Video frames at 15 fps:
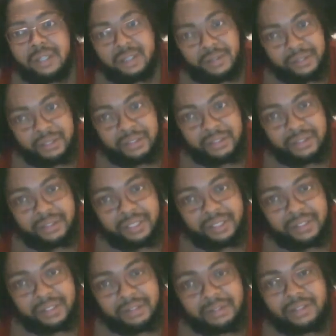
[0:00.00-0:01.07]
Which
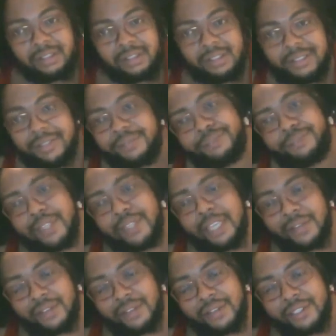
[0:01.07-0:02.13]
sucks. I
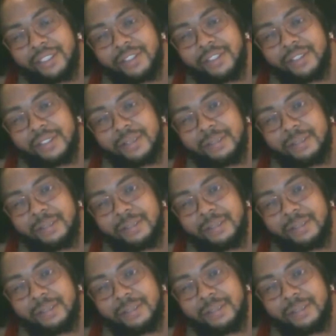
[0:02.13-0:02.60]
hate when it rains.